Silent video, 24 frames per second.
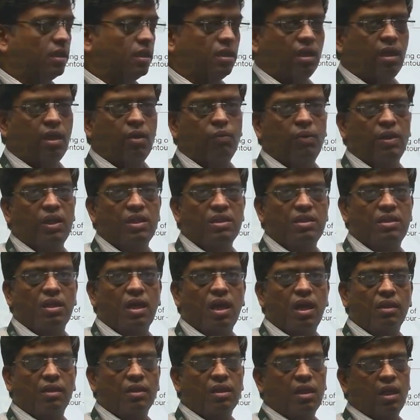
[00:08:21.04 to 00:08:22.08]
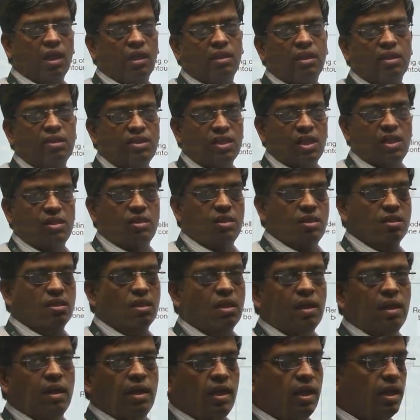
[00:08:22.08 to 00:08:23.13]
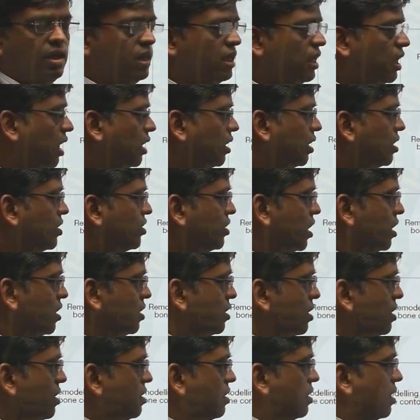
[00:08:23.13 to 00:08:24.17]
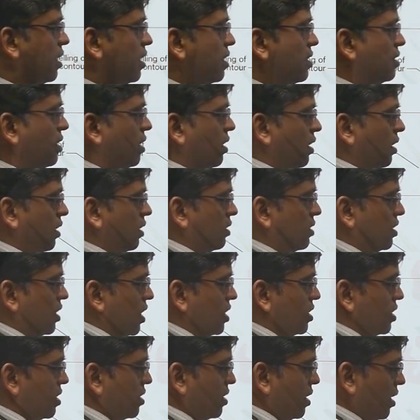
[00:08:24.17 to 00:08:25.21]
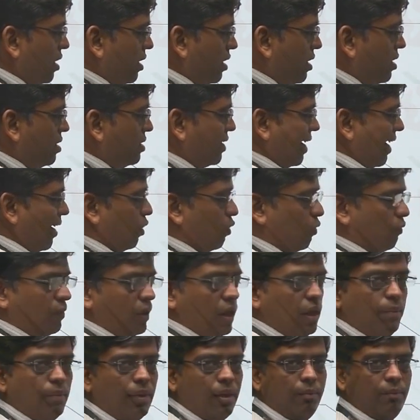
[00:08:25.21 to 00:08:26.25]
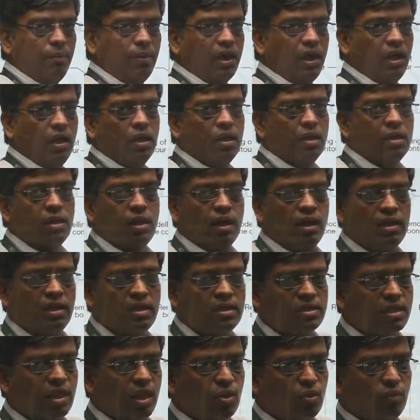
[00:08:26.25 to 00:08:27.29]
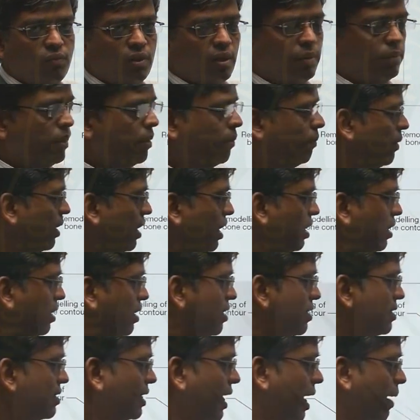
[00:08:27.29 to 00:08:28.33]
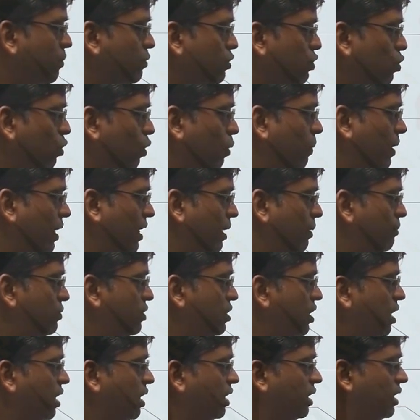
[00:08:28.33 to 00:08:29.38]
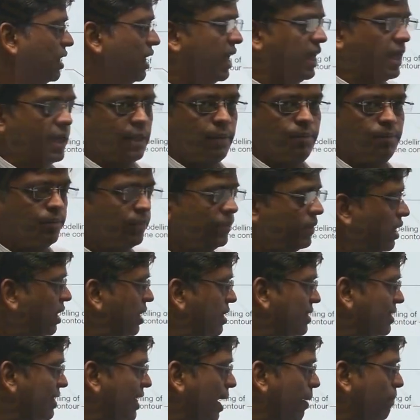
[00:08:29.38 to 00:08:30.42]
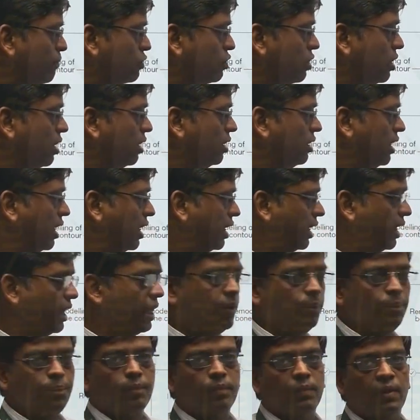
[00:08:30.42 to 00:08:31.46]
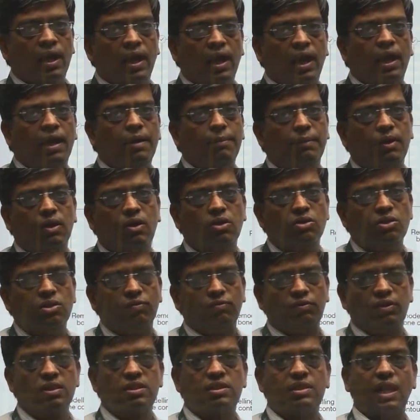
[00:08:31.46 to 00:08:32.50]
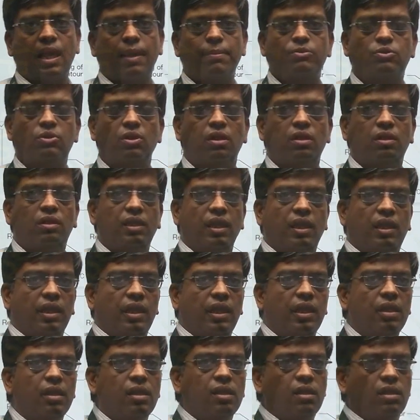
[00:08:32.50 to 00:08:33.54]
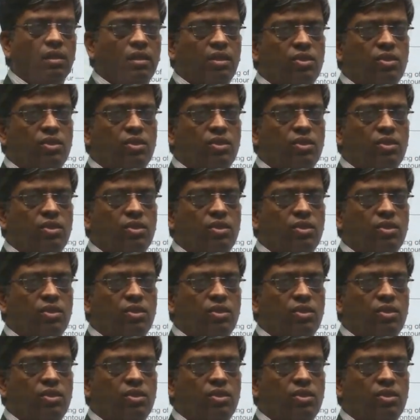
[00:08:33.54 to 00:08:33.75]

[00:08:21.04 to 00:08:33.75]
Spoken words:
third one are the other changes. In the other changes, there is changes in the synovial membrane. In the synovial membrane, this capsule becomes thick. There is capsular thickening, and because of this capsular thickening, the